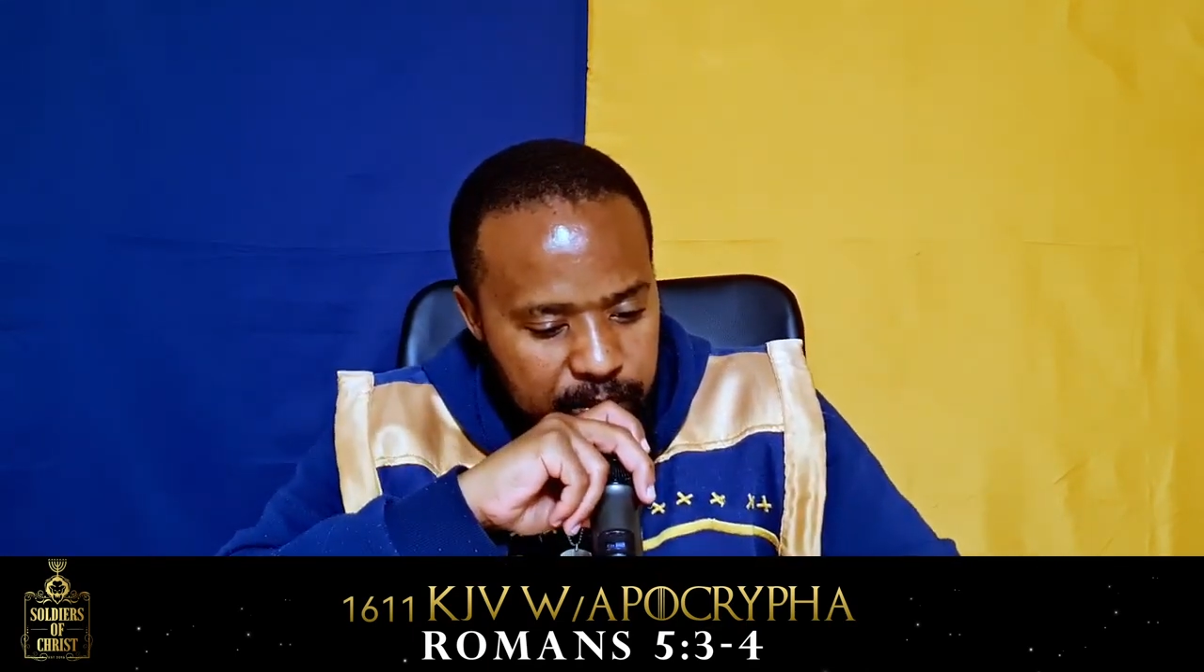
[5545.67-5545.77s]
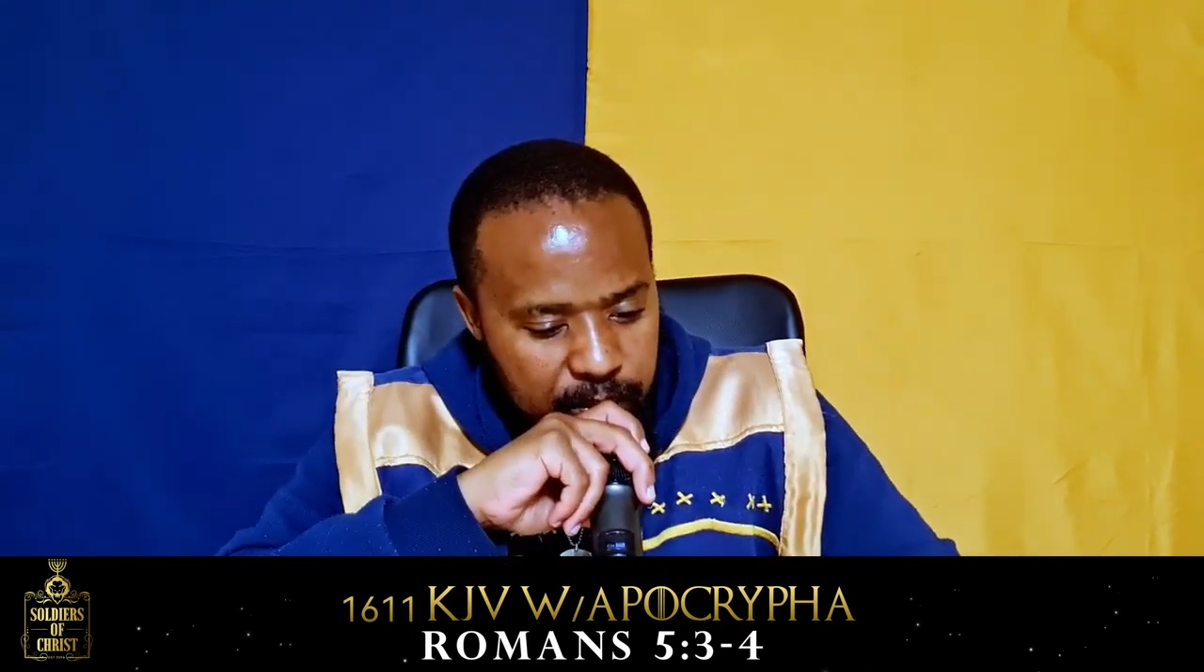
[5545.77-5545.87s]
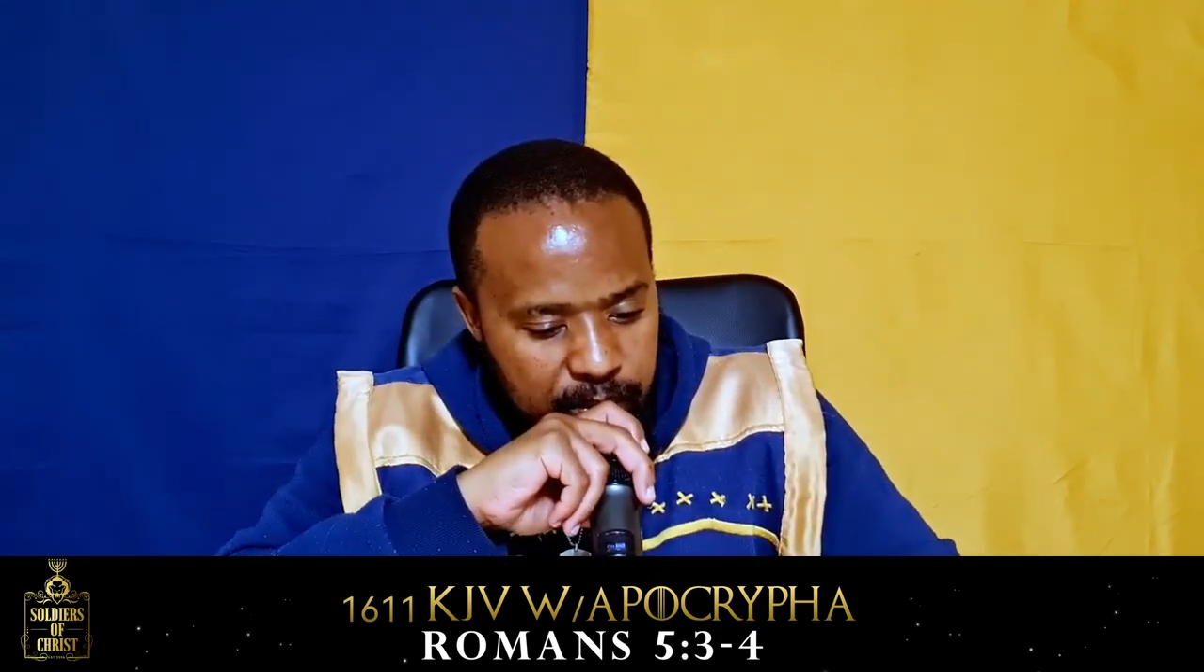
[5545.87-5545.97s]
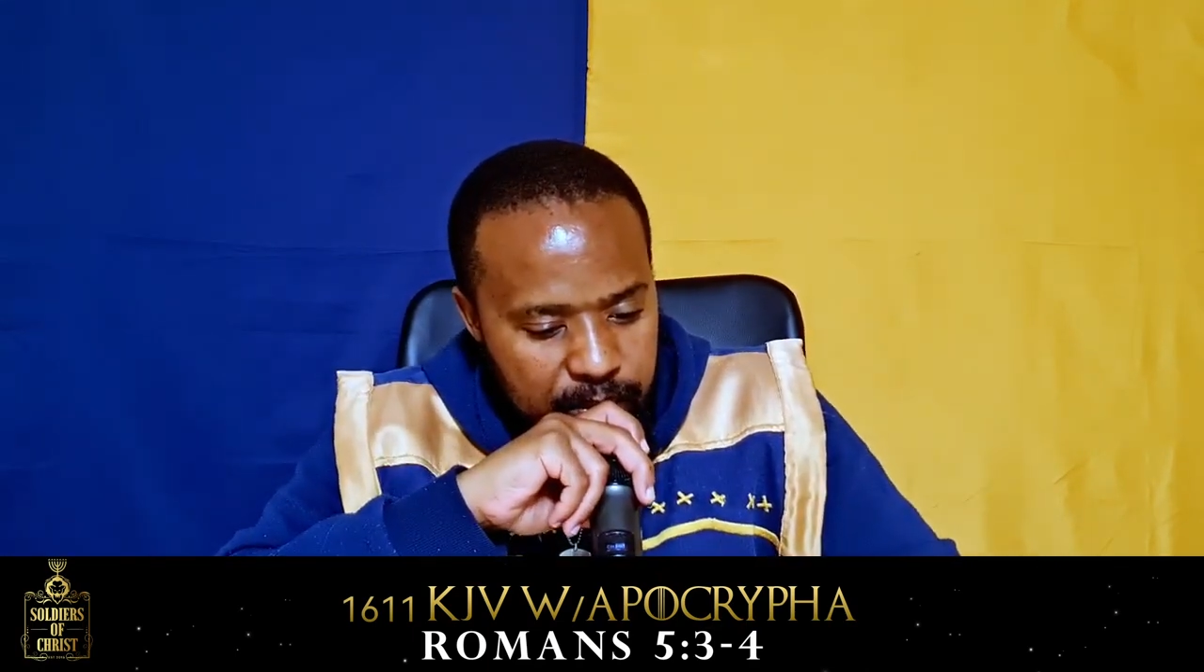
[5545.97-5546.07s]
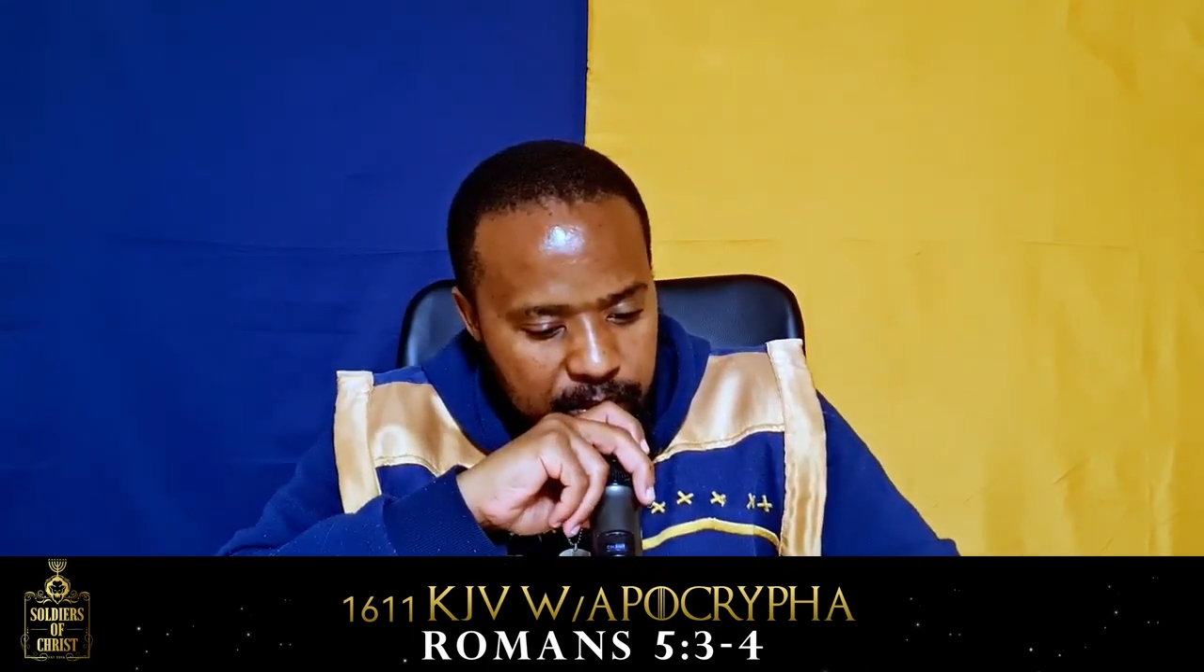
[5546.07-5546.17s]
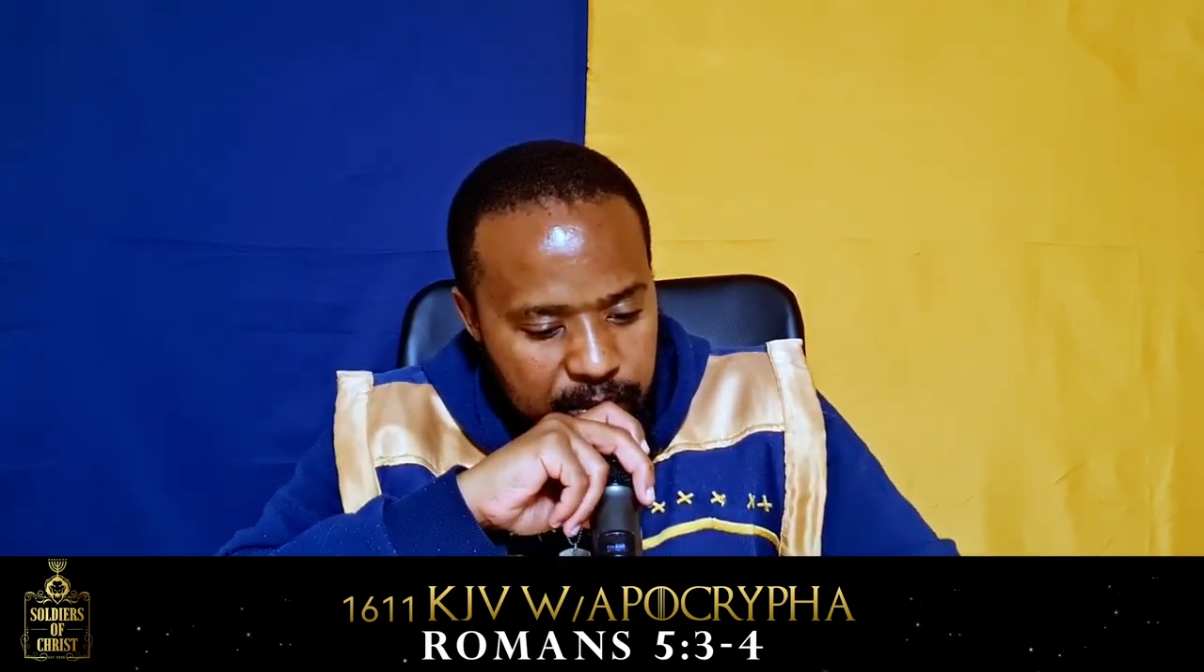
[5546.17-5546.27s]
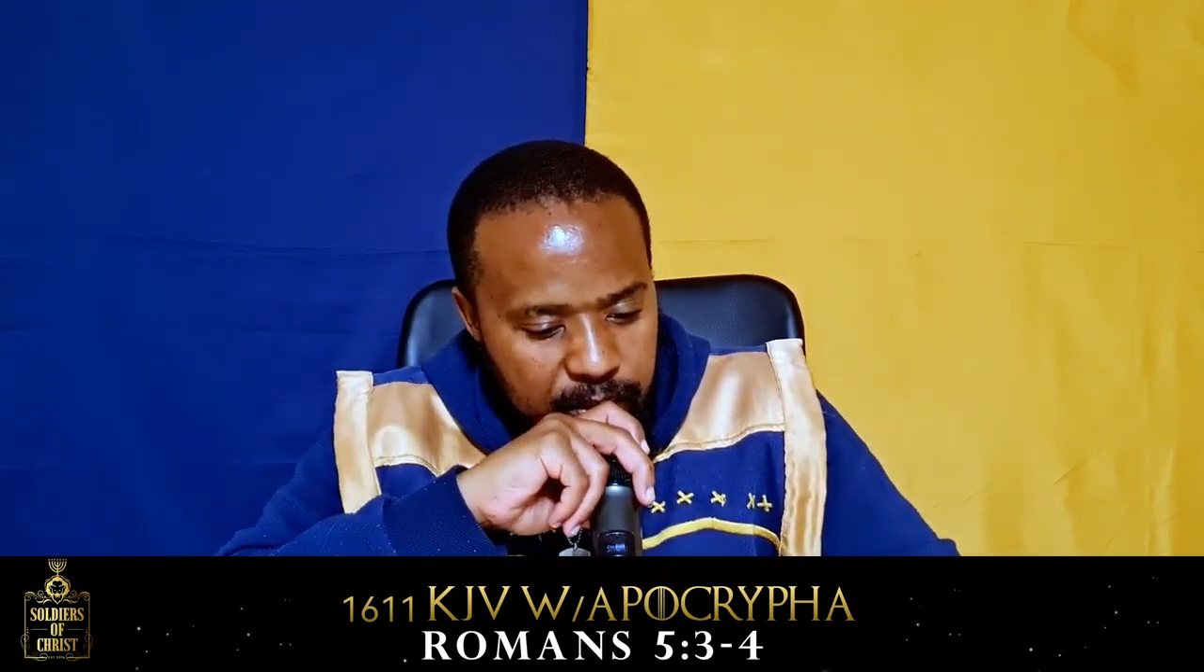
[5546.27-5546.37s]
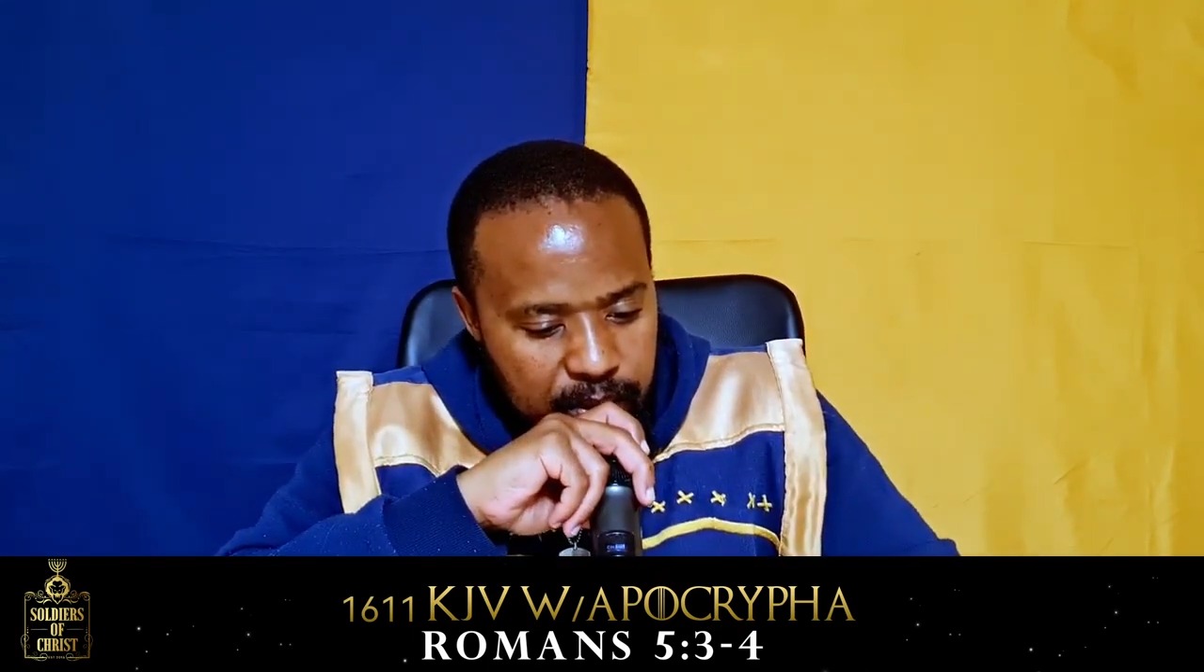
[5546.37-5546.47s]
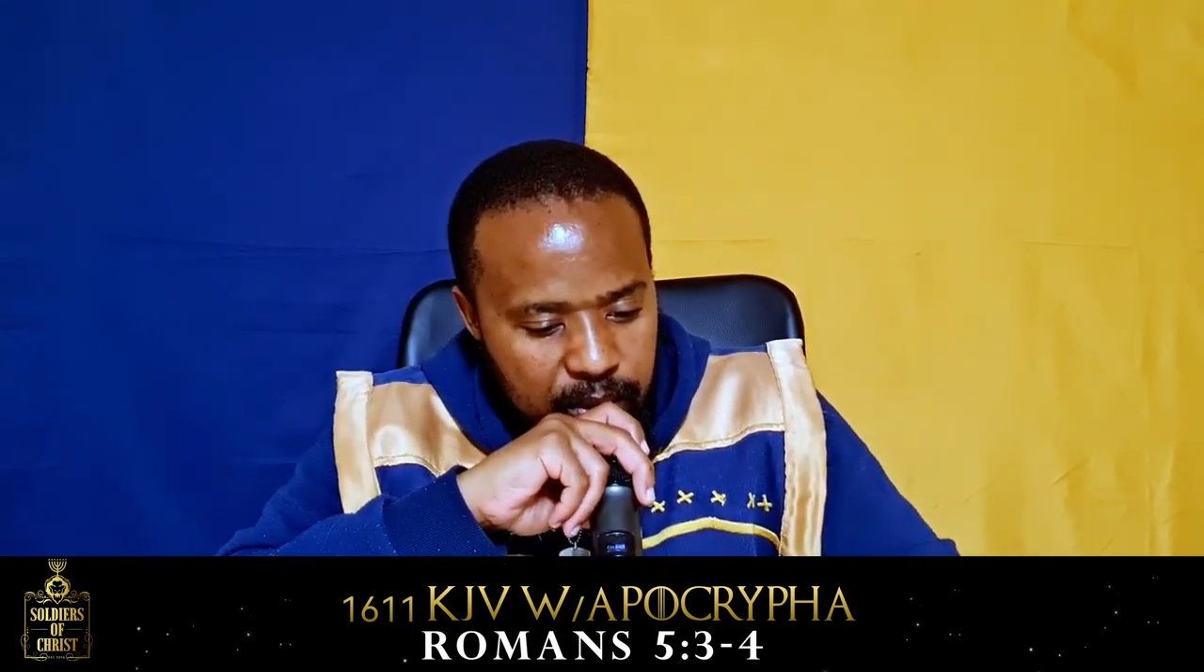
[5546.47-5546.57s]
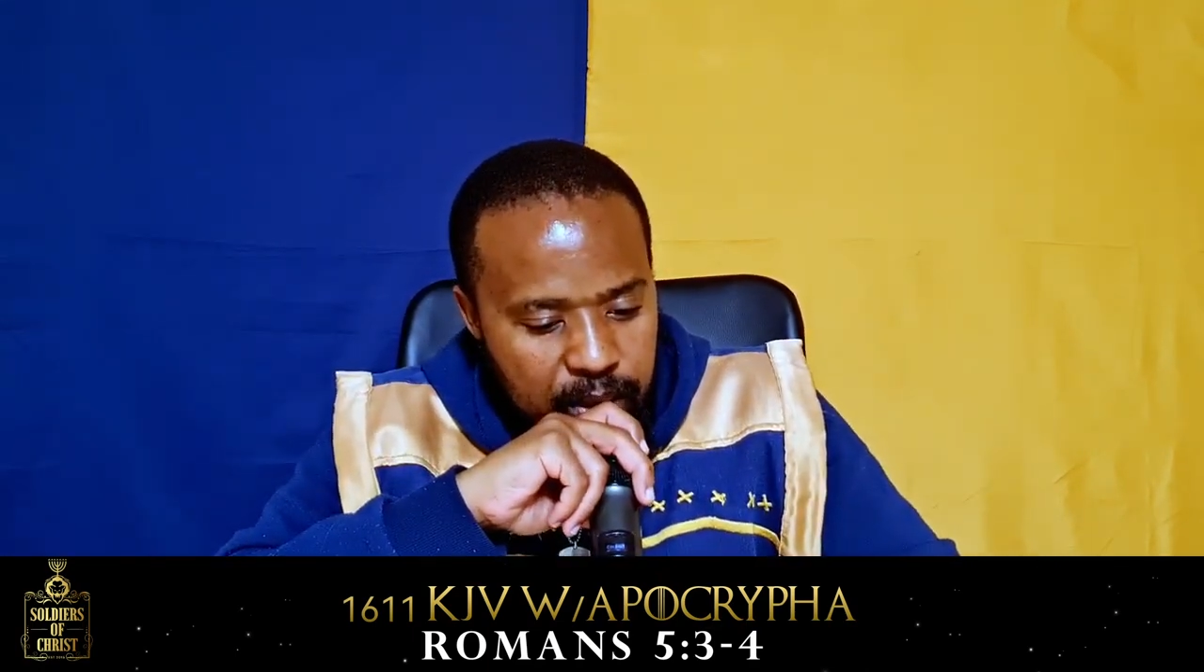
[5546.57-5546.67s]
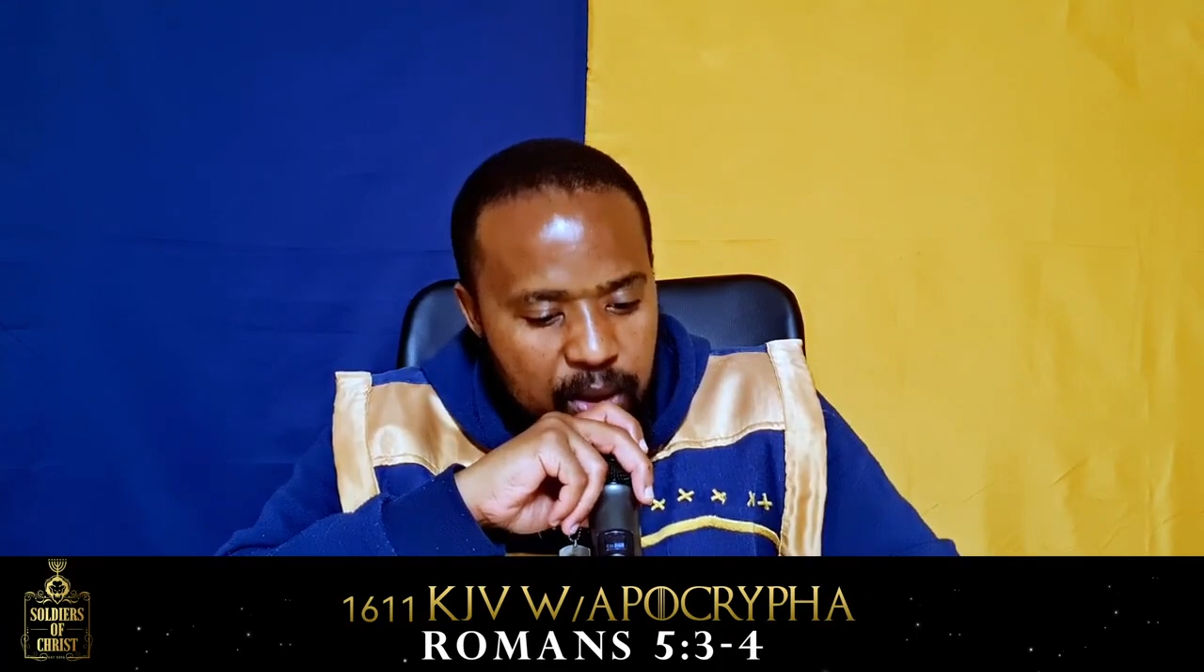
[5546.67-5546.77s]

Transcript: experience